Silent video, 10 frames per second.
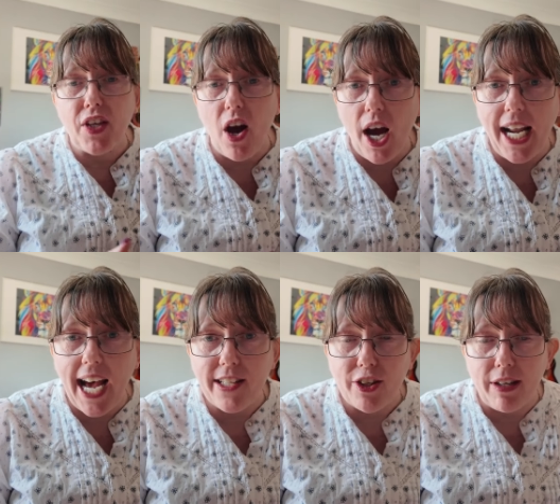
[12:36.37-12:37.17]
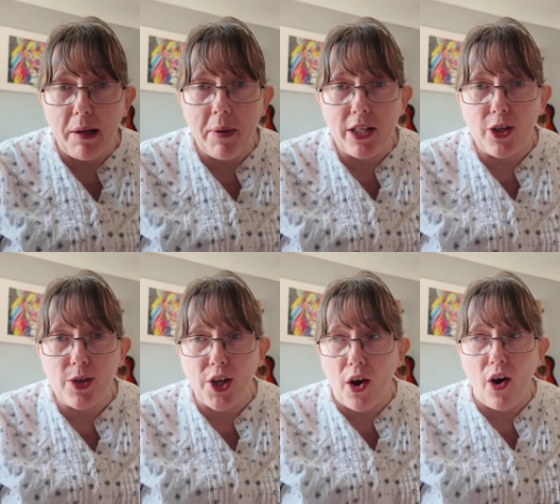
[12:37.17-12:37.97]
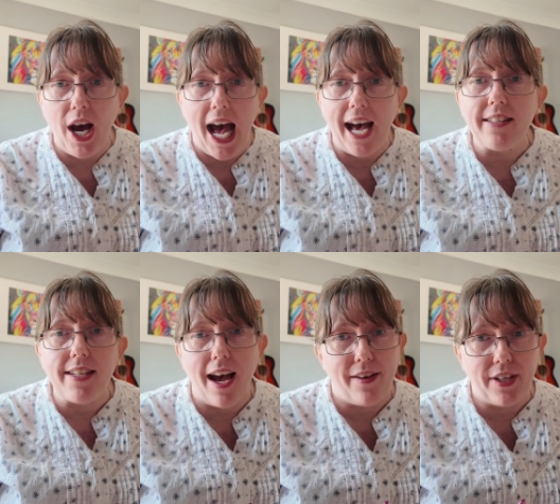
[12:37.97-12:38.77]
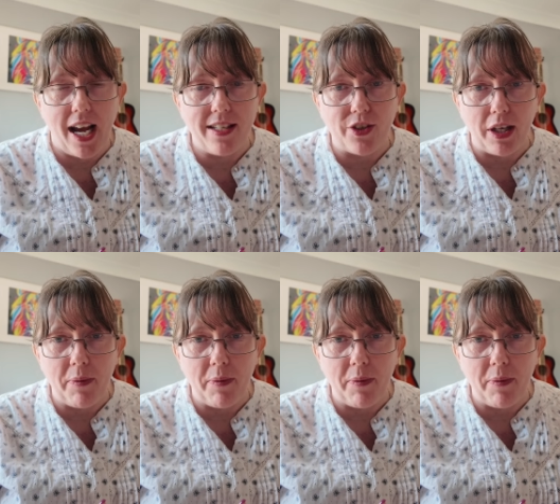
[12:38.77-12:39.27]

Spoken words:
Got an ice cream, as you saw. Had to have an ice cream.